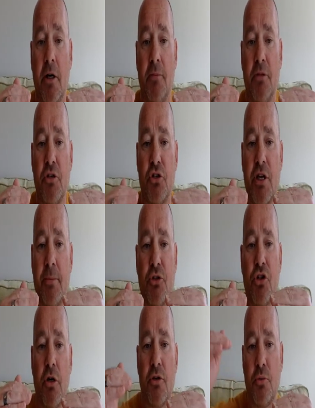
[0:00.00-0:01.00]
Because
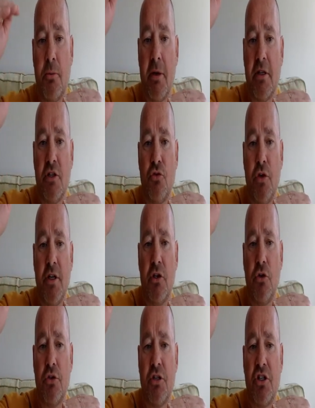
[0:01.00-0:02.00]
sometimes we make these really
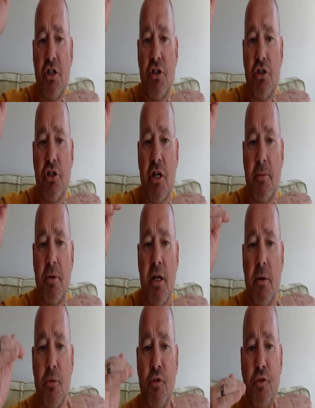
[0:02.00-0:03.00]
good decisions up
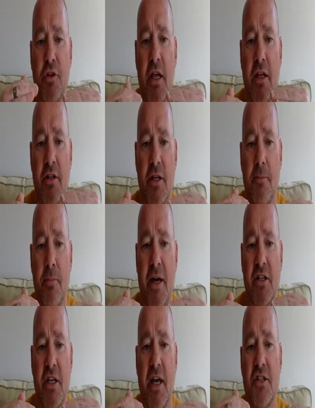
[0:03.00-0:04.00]
here and we forget the
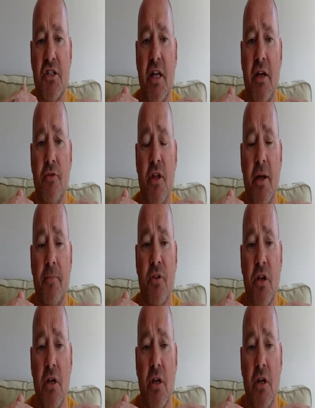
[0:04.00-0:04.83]
impact it has down there.